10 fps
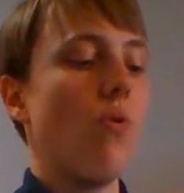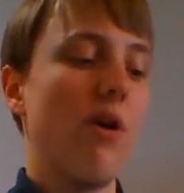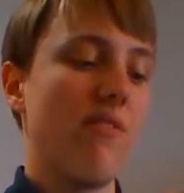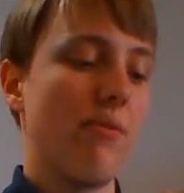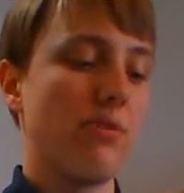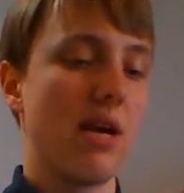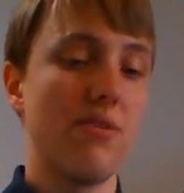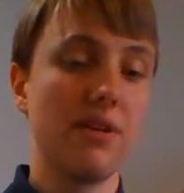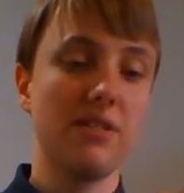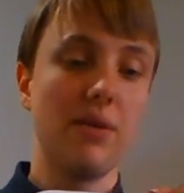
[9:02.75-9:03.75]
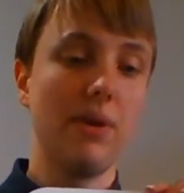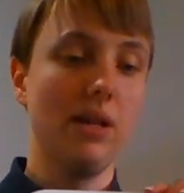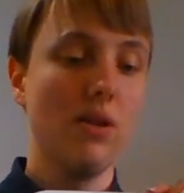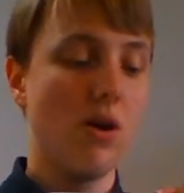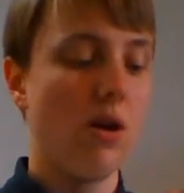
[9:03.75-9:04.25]
or if I was counting as I
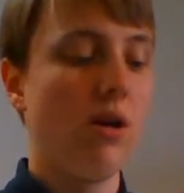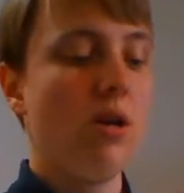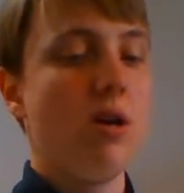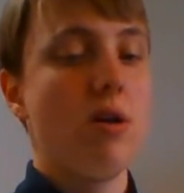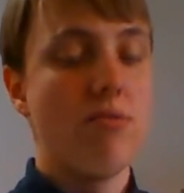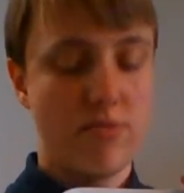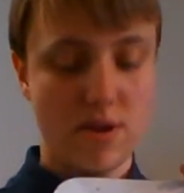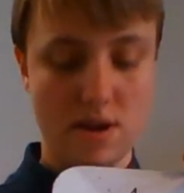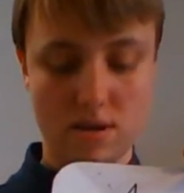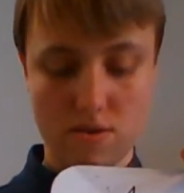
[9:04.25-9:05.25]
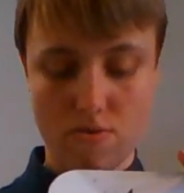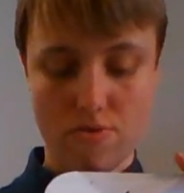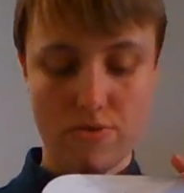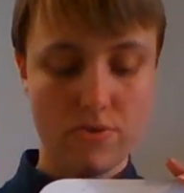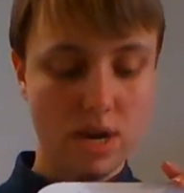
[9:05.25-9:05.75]
went along, that
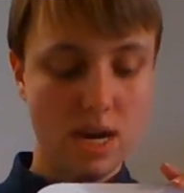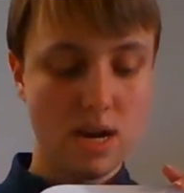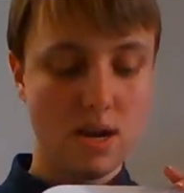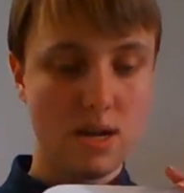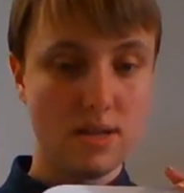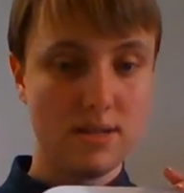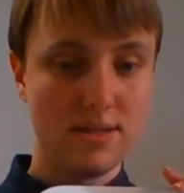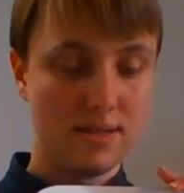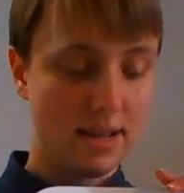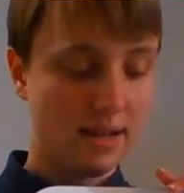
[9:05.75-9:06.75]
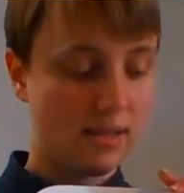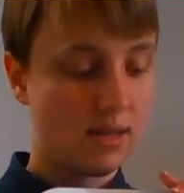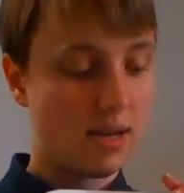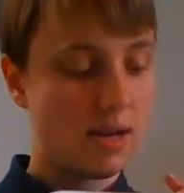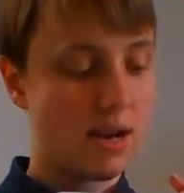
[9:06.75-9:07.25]
3,
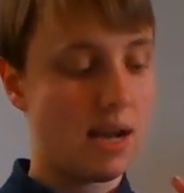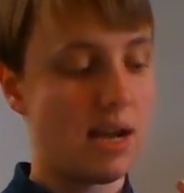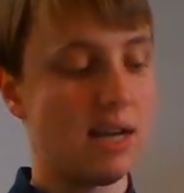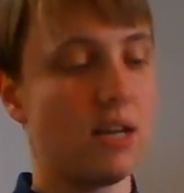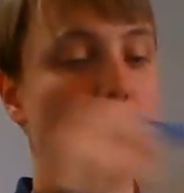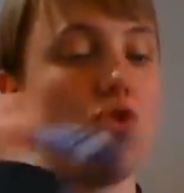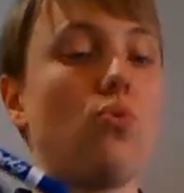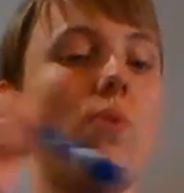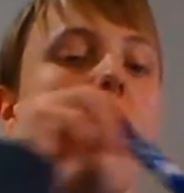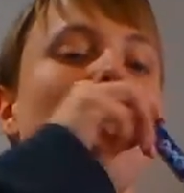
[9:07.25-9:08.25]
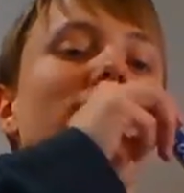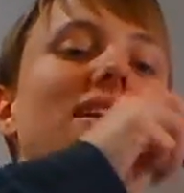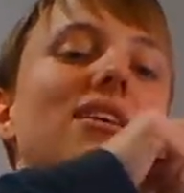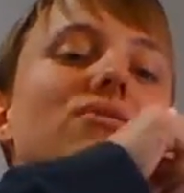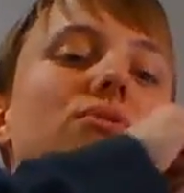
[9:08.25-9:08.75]
6, 9, 12.
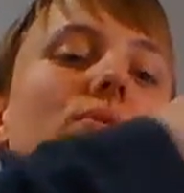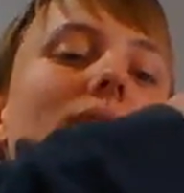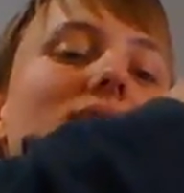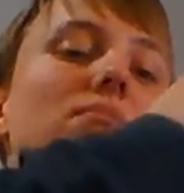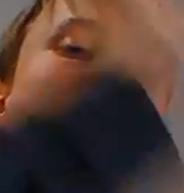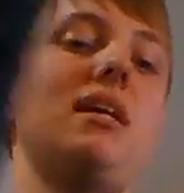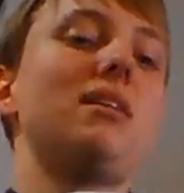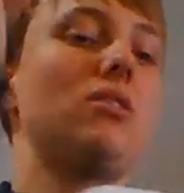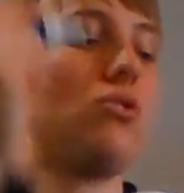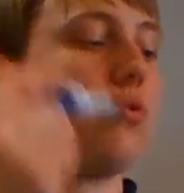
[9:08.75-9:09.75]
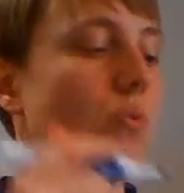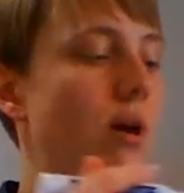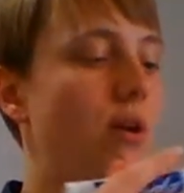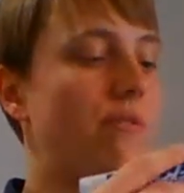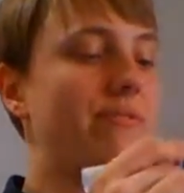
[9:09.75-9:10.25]
Andrew has made
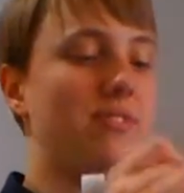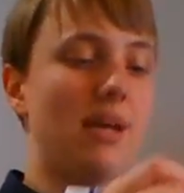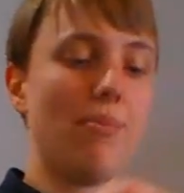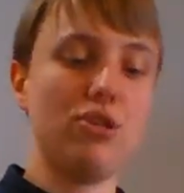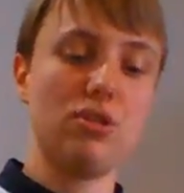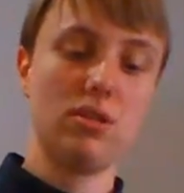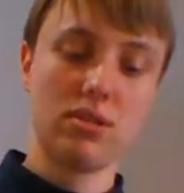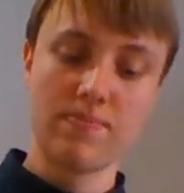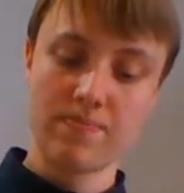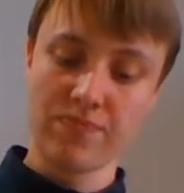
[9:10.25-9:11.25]
12 sandwiches.